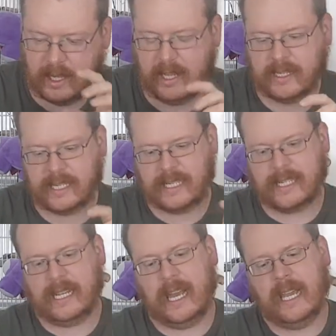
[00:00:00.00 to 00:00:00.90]
It's a
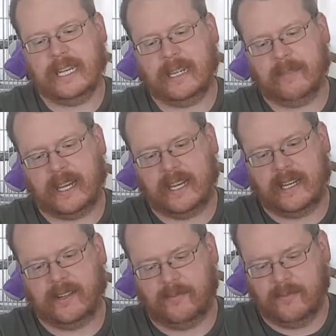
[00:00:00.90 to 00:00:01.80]
sliding
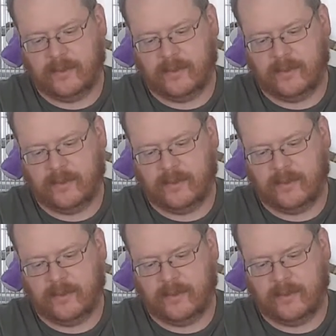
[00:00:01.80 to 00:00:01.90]
mechanism.